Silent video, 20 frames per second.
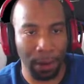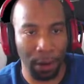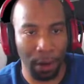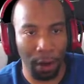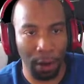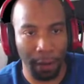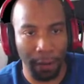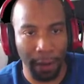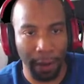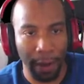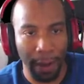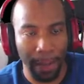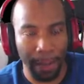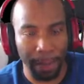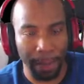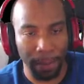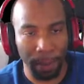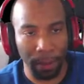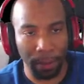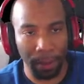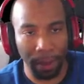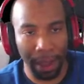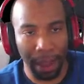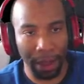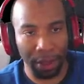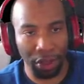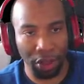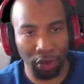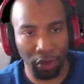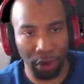off, we
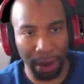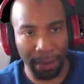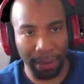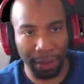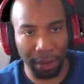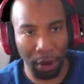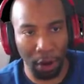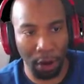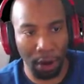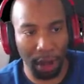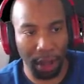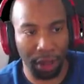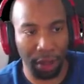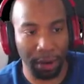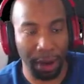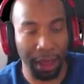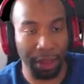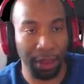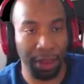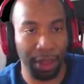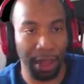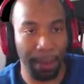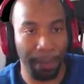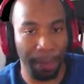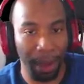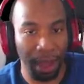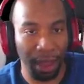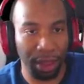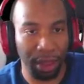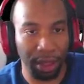got stream starting. So that's just the
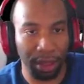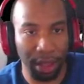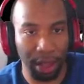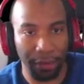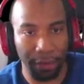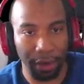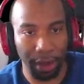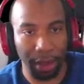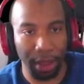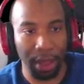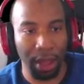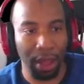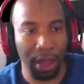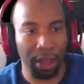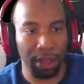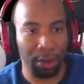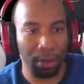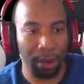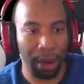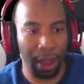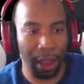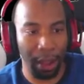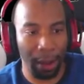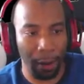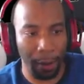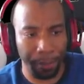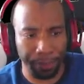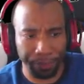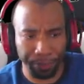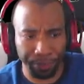basics of it. So
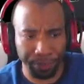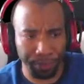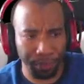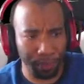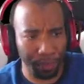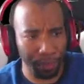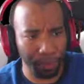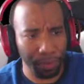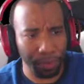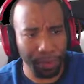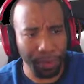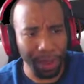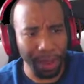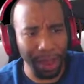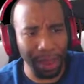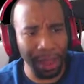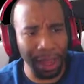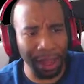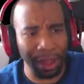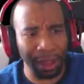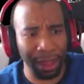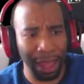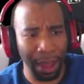now, let's say I